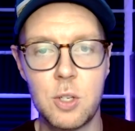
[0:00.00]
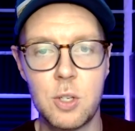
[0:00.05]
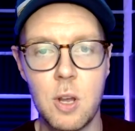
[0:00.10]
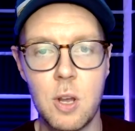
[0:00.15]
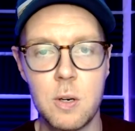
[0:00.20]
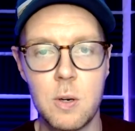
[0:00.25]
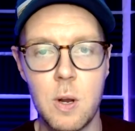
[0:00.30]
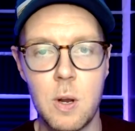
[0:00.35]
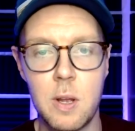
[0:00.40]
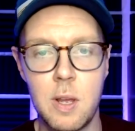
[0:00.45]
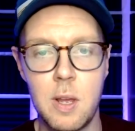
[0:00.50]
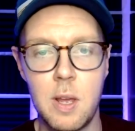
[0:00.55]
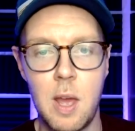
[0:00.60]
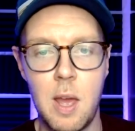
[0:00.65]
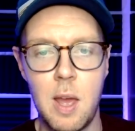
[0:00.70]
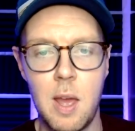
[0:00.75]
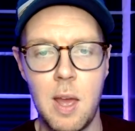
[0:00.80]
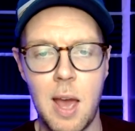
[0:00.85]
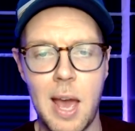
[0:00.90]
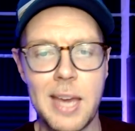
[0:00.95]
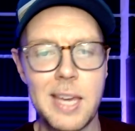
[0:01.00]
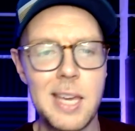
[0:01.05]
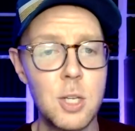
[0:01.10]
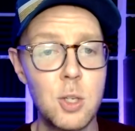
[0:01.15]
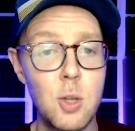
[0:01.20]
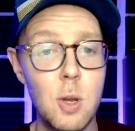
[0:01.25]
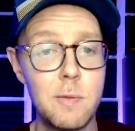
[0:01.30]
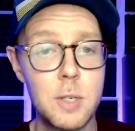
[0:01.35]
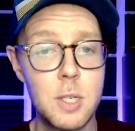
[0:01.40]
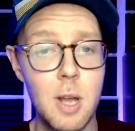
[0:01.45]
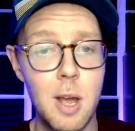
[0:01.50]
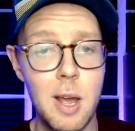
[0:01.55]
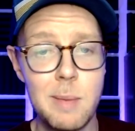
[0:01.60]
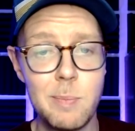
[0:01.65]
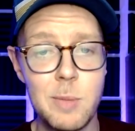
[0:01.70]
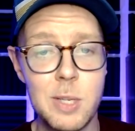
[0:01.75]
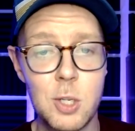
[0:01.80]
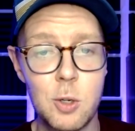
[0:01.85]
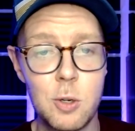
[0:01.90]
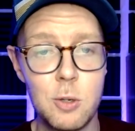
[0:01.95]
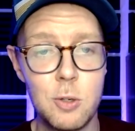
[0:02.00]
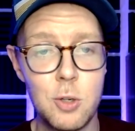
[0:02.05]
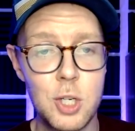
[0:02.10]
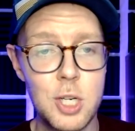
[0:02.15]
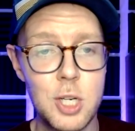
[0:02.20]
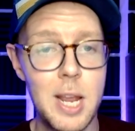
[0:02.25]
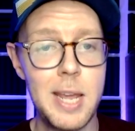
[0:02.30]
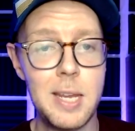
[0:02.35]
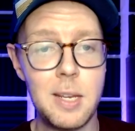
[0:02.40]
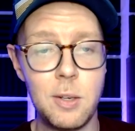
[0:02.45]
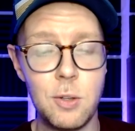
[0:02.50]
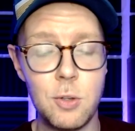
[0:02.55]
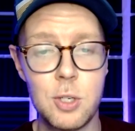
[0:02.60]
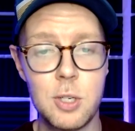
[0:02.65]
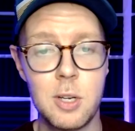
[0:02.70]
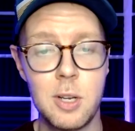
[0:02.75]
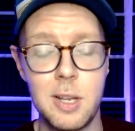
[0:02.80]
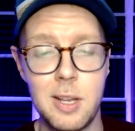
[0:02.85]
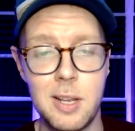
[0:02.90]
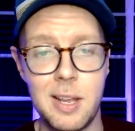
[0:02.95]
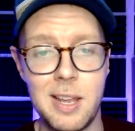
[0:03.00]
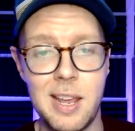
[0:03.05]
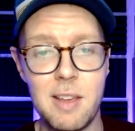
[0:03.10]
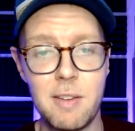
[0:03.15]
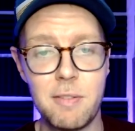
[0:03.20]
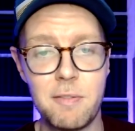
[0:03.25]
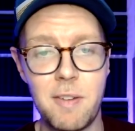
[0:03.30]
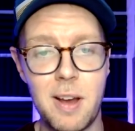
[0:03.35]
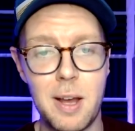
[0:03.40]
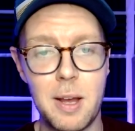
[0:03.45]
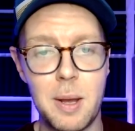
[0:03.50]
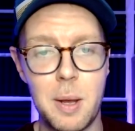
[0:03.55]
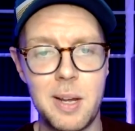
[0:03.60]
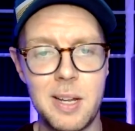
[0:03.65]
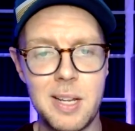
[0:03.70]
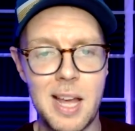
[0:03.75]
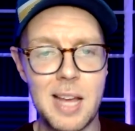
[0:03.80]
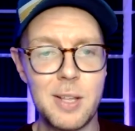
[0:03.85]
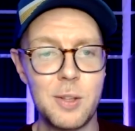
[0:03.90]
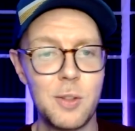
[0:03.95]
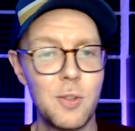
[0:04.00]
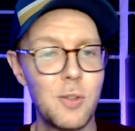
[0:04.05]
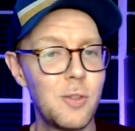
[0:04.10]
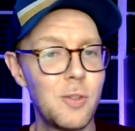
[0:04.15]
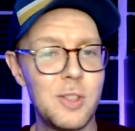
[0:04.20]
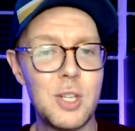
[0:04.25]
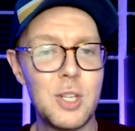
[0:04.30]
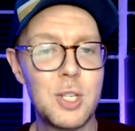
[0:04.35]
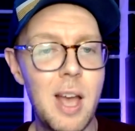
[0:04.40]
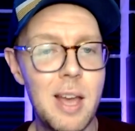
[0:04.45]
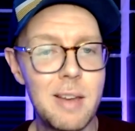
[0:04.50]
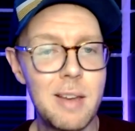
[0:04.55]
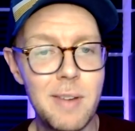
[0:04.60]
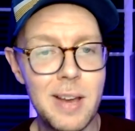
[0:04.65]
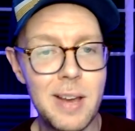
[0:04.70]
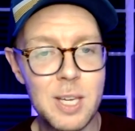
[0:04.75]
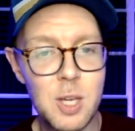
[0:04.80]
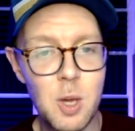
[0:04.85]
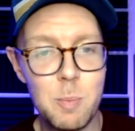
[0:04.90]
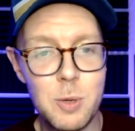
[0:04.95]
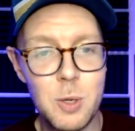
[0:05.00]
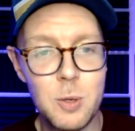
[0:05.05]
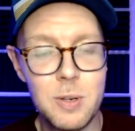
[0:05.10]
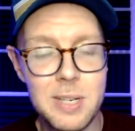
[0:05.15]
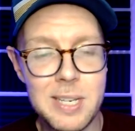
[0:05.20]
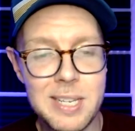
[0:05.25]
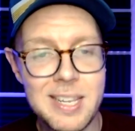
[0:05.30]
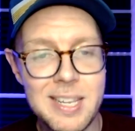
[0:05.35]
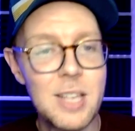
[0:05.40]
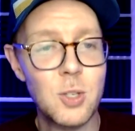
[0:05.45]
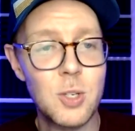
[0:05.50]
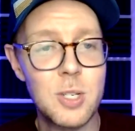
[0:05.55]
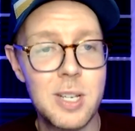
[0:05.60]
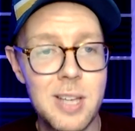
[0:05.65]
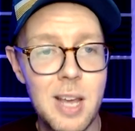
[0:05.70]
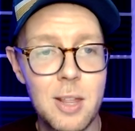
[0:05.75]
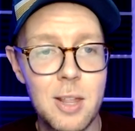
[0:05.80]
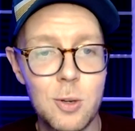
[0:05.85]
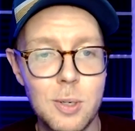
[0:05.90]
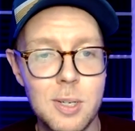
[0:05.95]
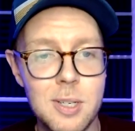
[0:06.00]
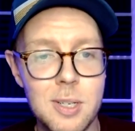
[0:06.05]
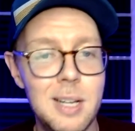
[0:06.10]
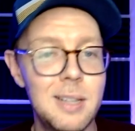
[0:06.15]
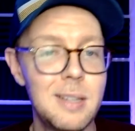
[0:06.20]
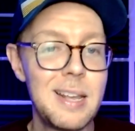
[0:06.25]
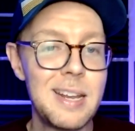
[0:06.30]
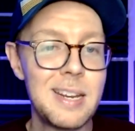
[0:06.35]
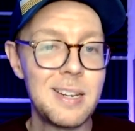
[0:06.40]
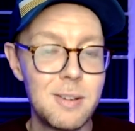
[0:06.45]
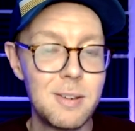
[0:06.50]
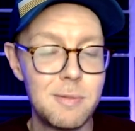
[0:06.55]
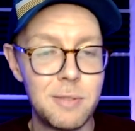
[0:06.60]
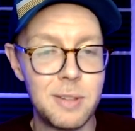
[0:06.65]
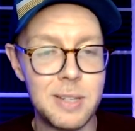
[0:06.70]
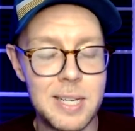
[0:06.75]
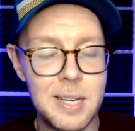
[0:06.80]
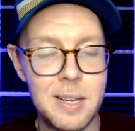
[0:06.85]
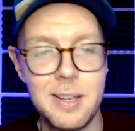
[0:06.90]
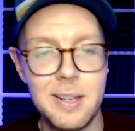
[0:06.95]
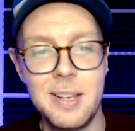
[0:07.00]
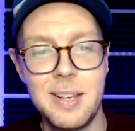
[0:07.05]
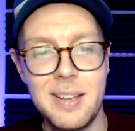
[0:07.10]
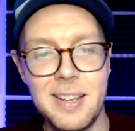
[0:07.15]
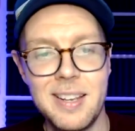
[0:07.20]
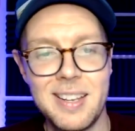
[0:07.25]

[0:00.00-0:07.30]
So I guess over time this could change if the sci-fi community gets together and collectively